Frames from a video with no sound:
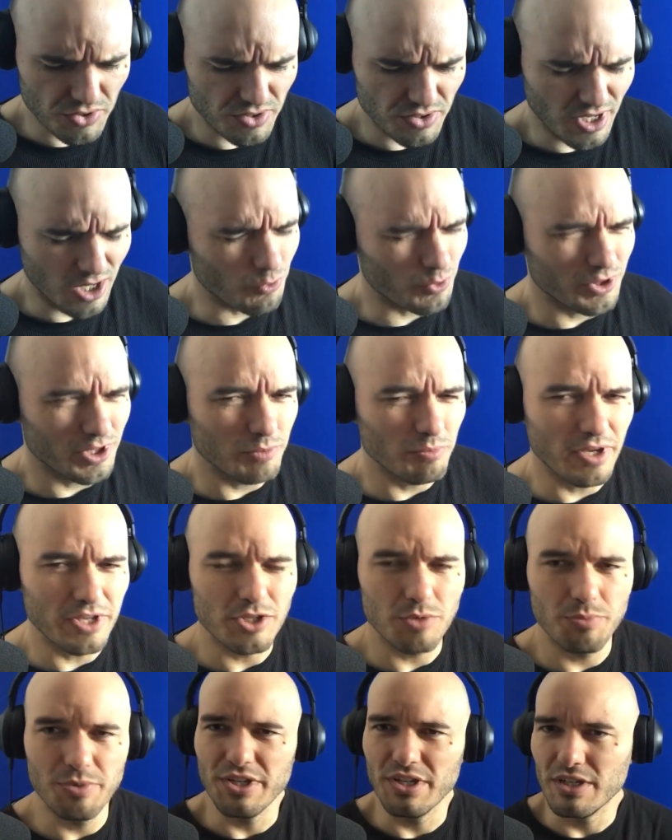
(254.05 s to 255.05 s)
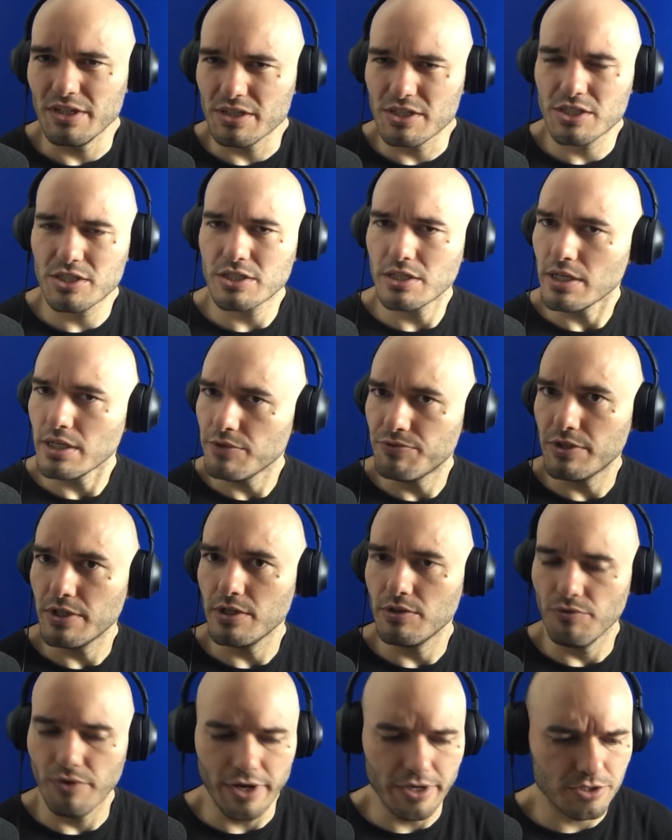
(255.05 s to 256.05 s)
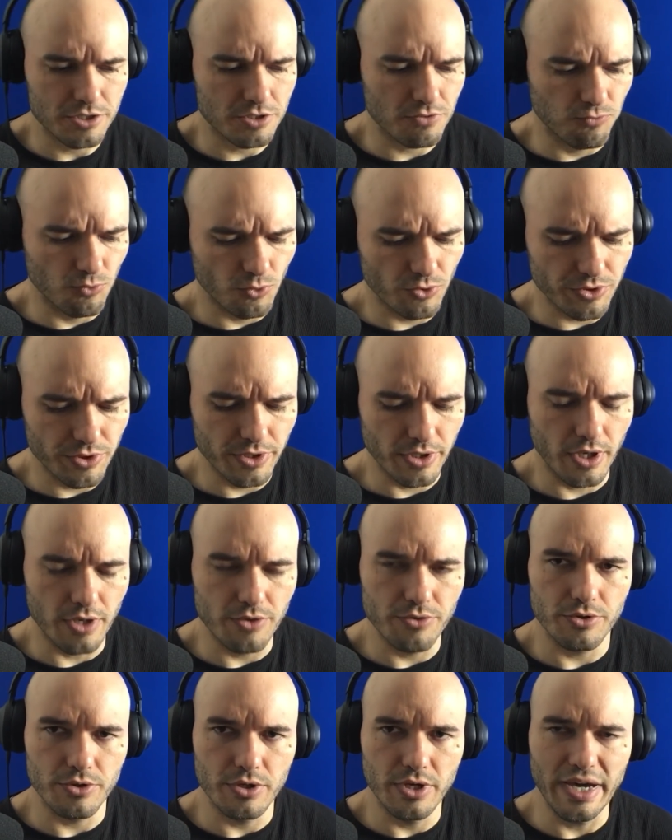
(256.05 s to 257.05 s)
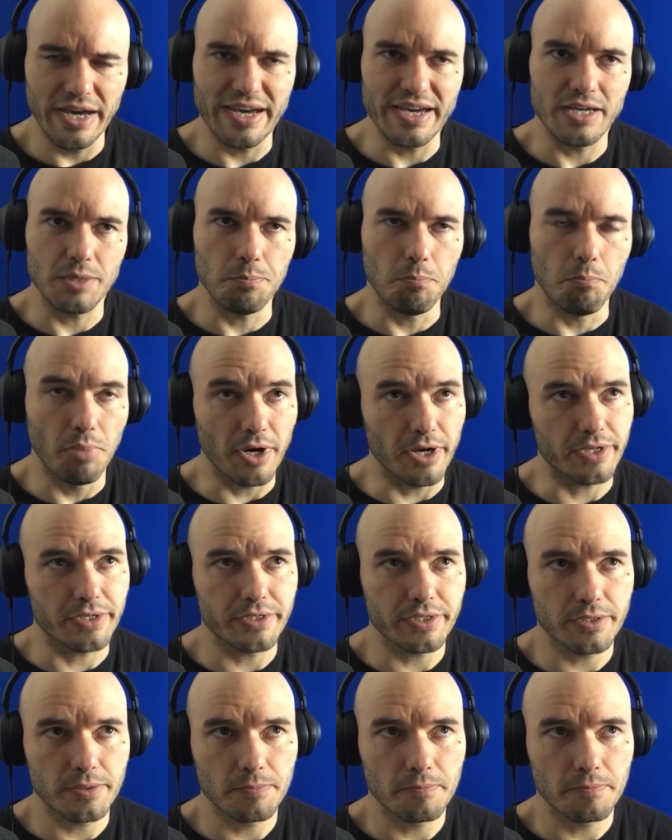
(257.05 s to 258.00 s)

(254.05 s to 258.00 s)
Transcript: not really meant to be a safety device for the other guy, but